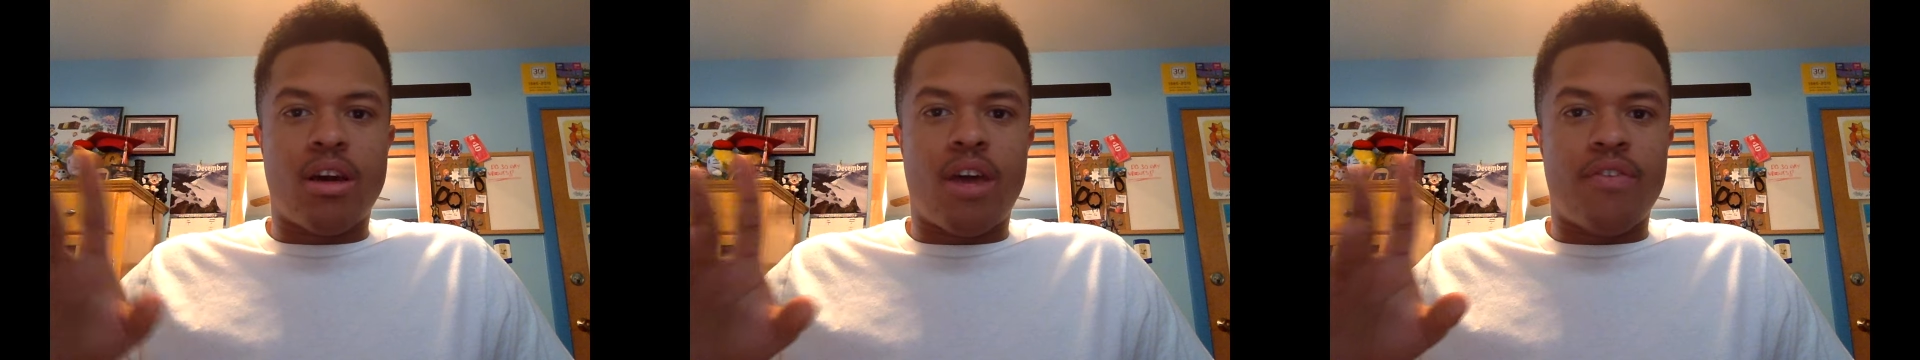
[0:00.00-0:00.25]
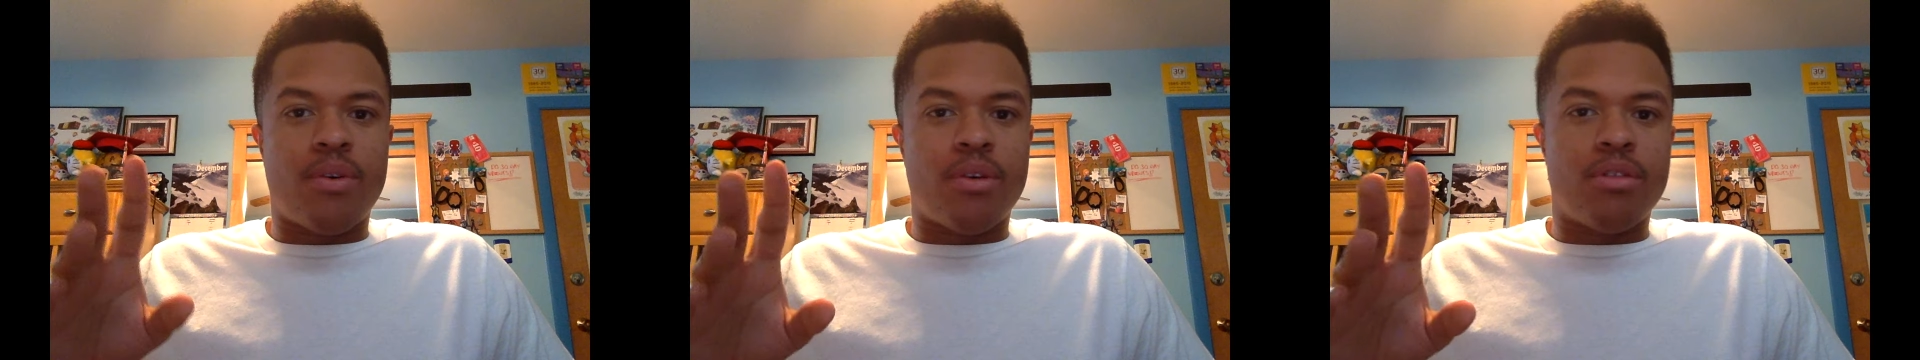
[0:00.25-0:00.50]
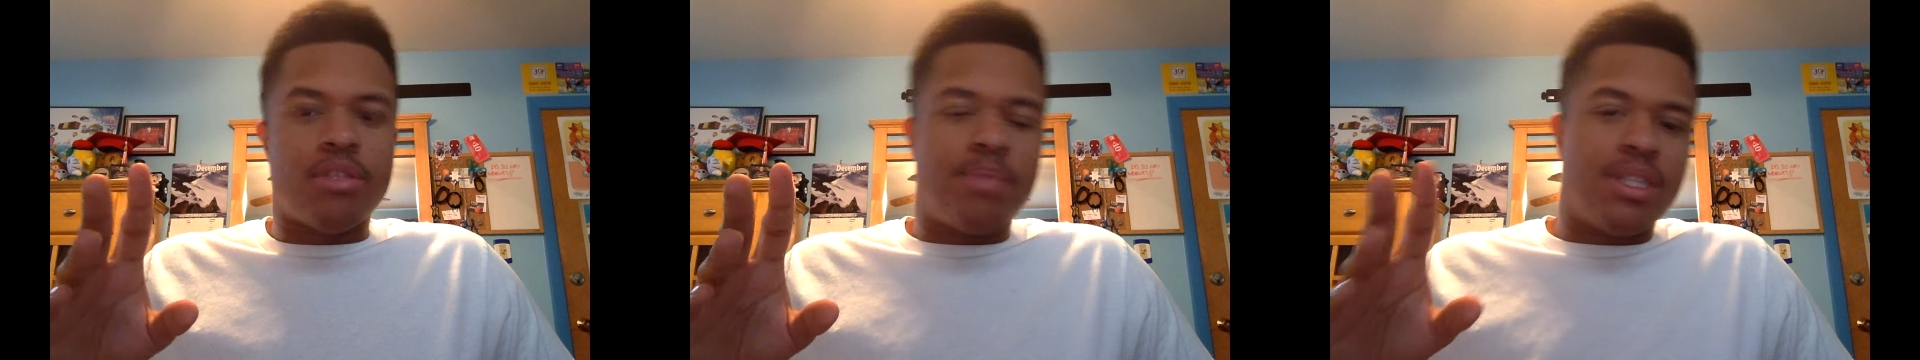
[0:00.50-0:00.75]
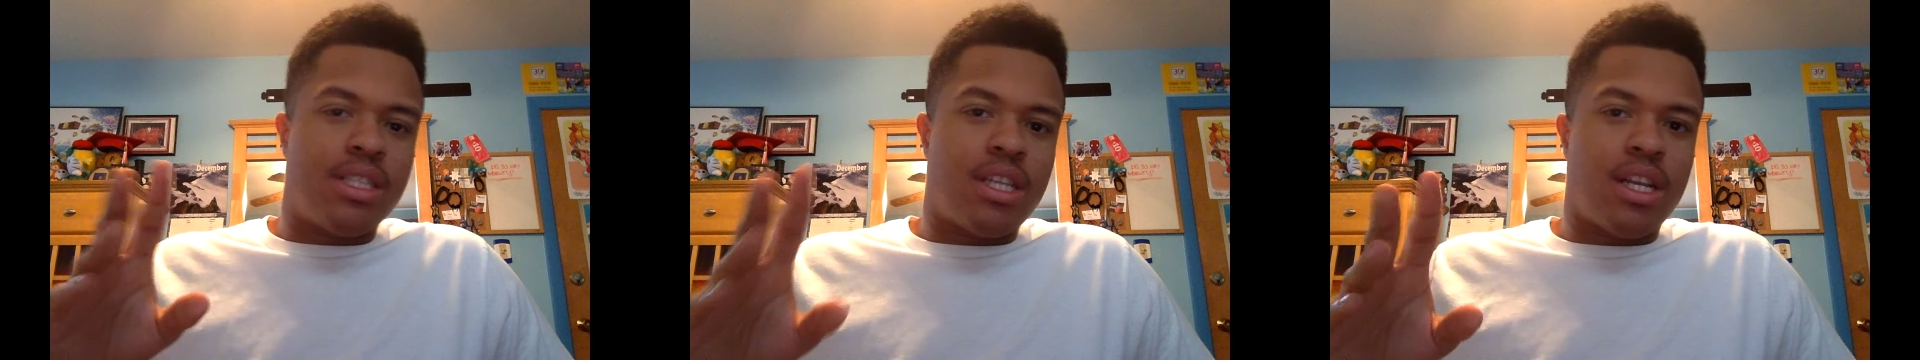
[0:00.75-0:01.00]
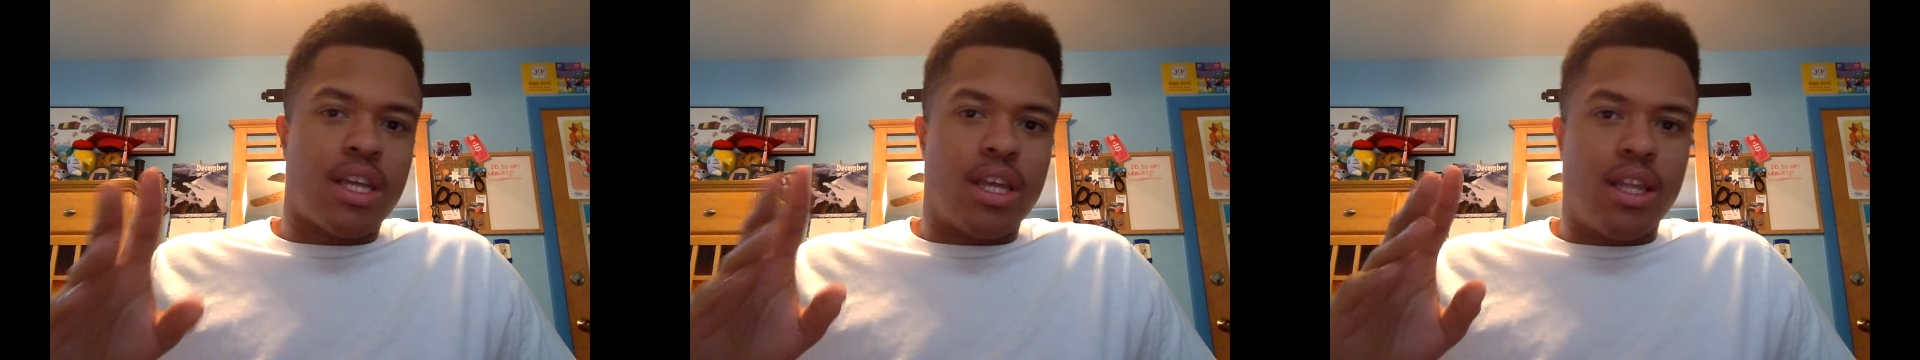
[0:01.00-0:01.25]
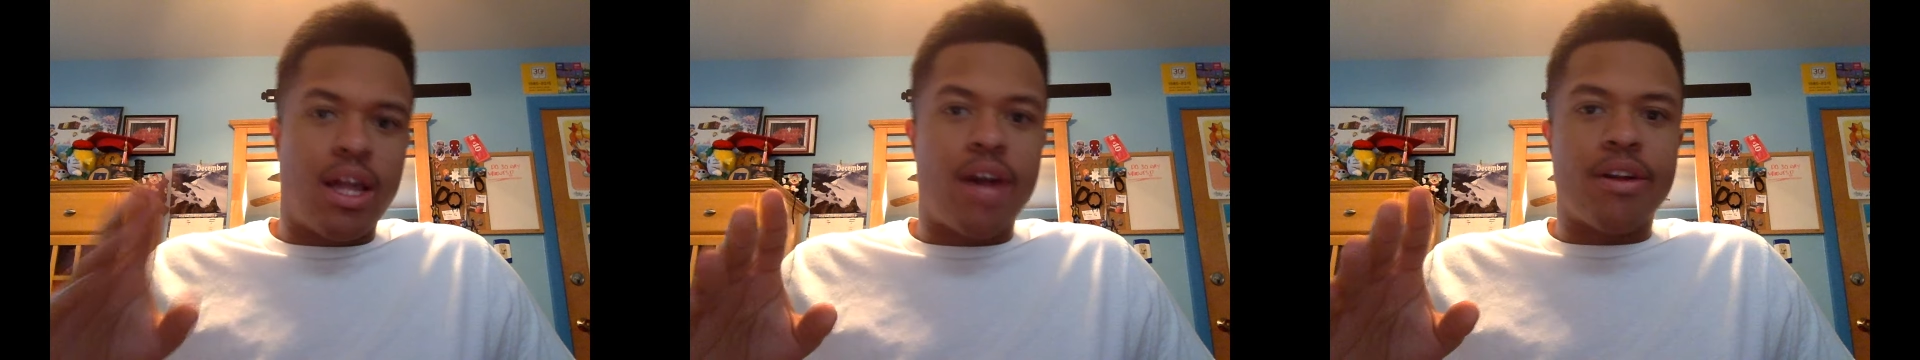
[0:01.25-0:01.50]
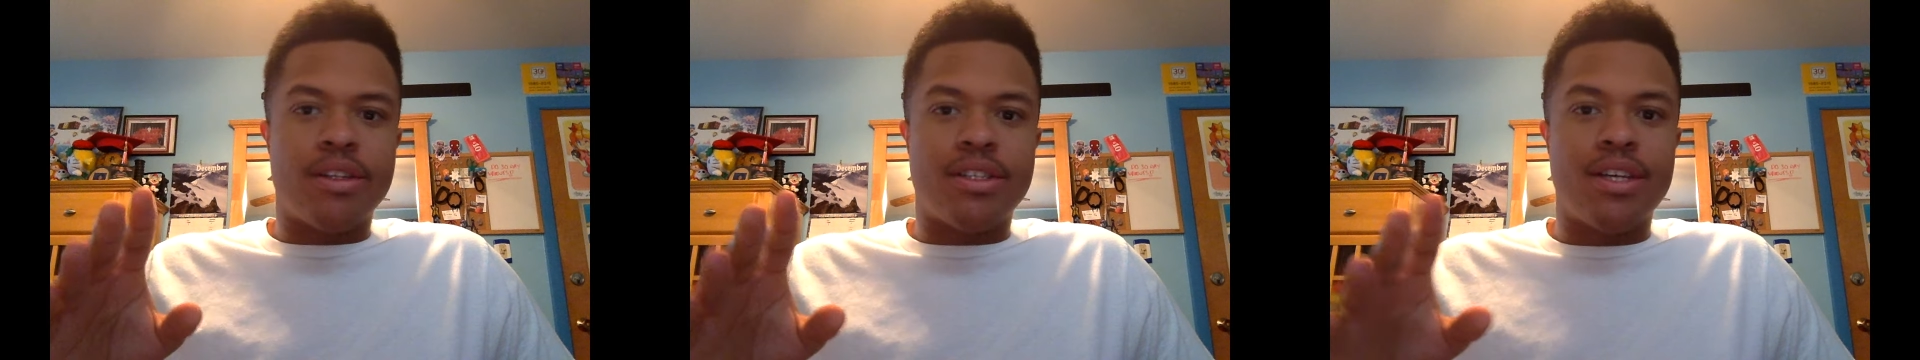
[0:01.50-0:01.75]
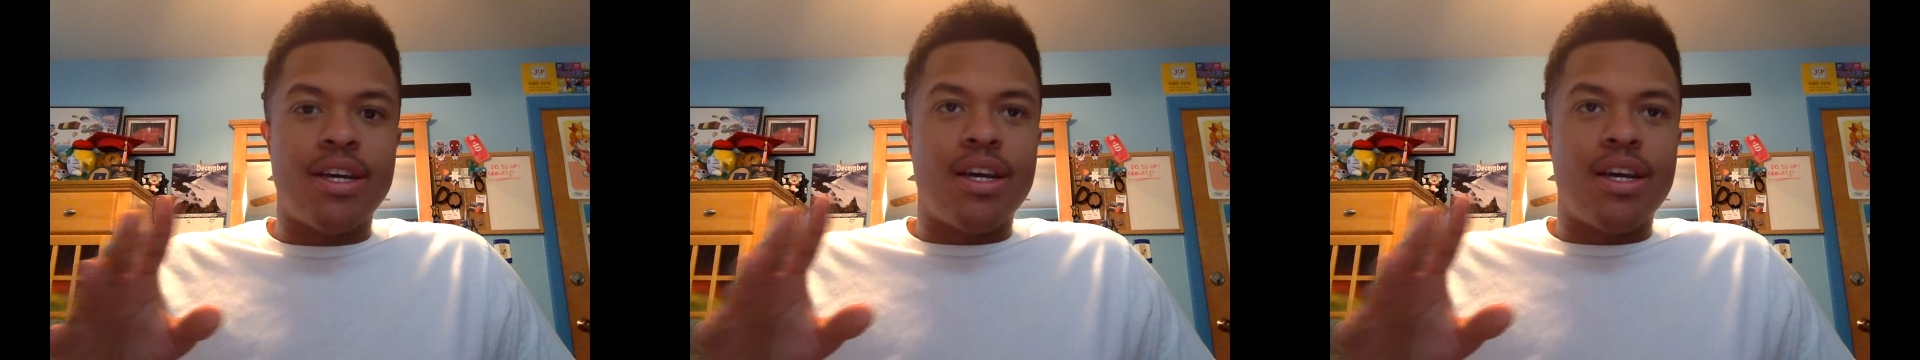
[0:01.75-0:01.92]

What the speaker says: everyone who's been sending in letters.